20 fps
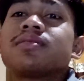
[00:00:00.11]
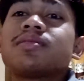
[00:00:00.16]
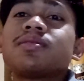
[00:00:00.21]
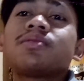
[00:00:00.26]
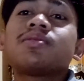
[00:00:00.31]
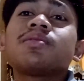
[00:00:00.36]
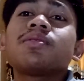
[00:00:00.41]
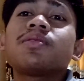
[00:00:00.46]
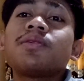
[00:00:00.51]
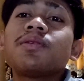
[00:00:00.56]

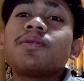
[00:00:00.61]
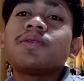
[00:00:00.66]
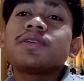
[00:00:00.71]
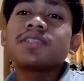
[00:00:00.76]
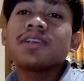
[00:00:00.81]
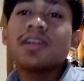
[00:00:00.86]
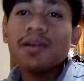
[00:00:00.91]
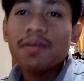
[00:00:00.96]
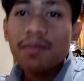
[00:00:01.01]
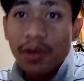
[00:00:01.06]
So,
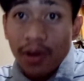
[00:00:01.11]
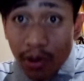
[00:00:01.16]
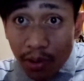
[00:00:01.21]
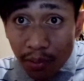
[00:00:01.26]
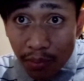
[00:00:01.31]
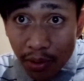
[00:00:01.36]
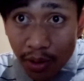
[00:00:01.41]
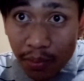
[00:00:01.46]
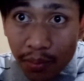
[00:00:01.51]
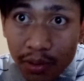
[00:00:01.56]

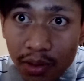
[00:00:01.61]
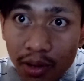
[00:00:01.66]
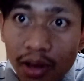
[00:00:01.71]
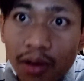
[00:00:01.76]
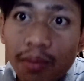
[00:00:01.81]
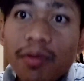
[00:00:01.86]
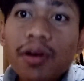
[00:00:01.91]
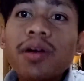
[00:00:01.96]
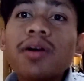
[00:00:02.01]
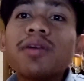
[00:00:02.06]
assalamualaikum
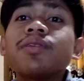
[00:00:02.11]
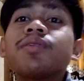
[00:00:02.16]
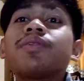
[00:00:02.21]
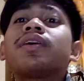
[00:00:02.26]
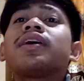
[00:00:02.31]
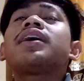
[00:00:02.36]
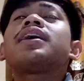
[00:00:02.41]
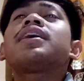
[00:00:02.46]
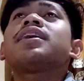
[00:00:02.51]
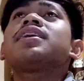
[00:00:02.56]
warahmatullahi wabarakatuh,
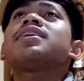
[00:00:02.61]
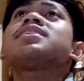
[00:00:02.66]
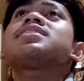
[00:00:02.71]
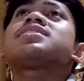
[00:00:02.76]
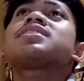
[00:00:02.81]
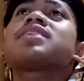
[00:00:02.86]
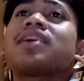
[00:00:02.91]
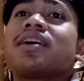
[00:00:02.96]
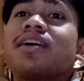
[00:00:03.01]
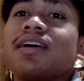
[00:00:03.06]

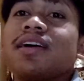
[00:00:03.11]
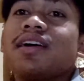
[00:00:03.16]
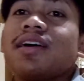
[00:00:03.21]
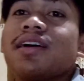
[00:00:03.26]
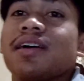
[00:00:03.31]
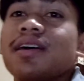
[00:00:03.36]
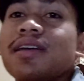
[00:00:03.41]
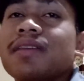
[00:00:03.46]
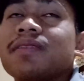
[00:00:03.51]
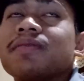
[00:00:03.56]
guys,
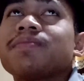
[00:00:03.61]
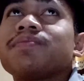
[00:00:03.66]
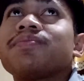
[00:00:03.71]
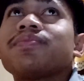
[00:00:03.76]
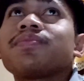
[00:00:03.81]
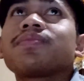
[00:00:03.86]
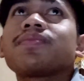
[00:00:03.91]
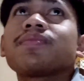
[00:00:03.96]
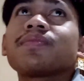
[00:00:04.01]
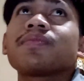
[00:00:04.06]
and
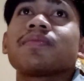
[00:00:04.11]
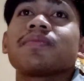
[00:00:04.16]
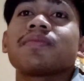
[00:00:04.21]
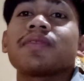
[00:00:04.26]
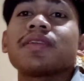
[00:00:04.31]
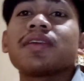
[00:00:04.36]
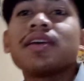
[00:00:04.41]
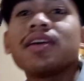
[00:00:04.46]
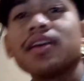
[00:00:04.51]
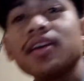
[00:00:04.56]

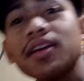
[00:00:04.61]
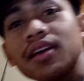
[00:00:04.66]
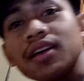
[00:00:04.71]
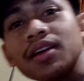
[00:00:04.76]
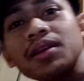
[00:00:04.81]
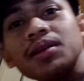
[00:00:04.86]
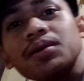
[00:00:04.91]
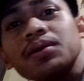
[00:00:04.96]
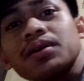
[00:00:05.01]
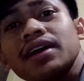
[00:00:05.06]

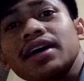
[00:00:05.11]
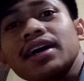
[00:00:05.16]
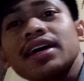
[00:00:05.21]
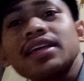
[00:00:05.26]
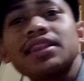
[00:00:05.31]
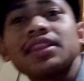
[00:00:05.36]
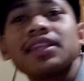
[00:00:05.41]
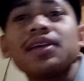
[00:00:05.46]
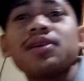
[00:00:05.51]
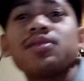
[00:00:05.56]
look
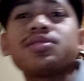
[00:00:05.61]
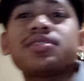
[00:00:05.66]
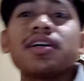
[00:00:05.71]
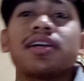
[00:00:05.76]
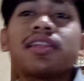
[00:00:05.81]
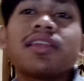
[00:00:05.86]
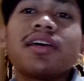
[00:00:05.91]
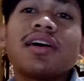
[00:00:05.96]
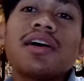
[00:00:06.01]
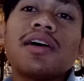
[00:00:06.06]
at new
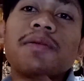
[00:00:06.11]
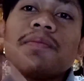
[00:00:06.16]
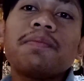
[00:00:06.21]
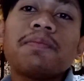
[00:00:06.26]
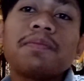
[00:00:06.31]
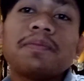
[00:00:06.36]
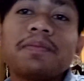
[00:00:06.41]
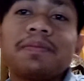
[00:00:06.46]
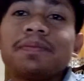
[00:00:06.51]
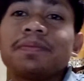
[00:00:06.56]
setup.
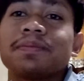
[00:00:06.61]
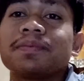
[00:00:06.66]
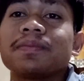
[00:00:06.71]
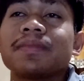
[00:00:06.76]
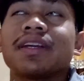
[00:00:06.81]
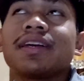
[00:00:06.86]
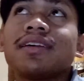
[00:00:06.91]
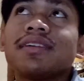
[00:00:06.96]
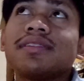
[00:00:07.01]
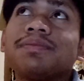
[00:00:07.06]

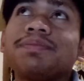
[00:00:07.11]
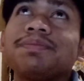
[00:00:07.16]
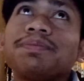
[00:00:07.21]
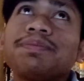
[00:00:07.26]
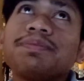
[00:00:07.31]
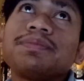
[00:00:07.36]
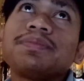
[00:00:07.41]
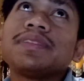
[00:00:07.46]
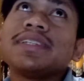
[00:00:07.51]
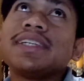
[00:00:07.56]

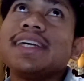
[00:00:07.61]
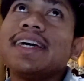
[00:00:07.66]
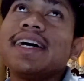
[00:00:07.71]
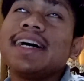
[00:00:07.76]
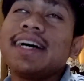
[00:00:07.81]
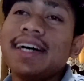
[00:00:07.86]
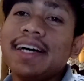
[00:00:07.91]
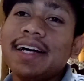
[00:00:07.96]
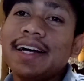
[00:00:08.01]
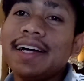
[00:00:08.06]

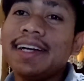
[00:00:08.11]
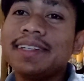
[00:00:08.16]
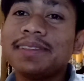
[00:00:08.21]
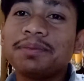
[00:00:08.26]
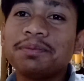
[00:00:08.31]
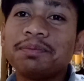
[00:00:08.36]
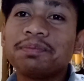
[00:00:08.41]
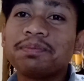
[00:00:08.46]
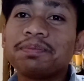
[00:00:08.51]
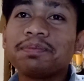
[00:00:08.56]
Yeah,
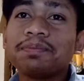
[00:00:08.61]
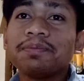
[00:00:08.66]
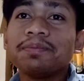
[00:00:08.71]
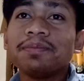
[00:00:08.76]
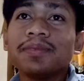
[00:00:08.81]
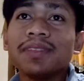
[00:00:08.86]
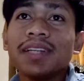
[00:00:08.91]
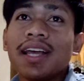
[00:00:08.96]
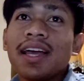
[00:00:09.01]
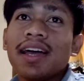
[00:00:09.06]

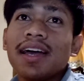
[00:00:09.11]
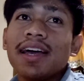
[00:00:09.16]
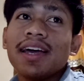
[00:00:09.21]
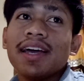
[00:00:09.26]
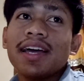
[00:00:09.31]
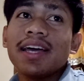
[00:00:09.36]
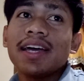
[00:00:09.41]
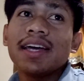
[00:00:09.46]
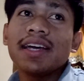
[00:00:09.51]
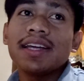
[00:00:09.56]

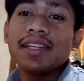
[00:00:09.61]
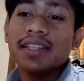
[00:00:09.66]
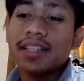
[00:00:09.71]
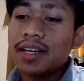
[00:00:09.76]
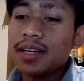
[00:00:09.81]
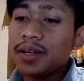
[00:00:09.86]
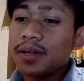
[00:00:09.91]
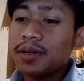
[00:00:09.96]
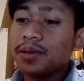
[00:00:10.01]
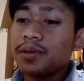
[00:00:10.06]
and
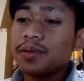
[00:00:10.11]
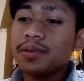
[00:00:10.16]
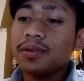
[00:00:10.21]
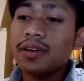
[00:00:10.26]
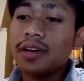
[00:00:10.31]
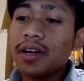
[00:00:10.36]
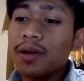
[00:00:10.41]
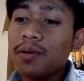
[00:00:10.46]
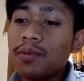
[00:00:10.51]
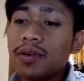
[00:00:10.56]
now
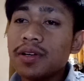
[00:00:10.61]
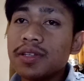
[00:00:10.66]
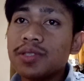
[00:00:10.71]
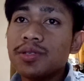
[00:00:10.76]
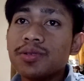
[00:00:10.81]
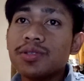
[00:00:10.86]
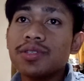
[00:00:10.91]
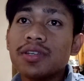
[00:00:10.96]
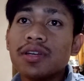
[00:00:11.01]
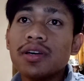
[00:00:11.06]
I want
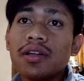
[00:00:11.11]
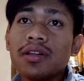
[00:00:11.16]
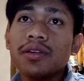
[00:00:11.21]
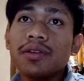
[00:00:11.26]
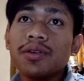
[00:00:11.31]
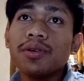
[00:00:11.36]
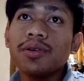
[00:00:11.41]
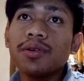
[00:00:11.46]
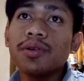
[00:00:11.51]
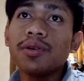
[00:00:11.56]
to tell
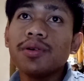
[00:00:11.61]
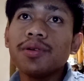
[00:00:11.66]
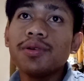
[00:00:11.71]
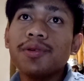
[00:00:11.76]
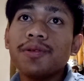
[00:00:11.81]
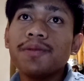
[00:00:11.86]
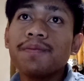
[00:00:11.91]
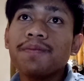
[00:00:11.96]
you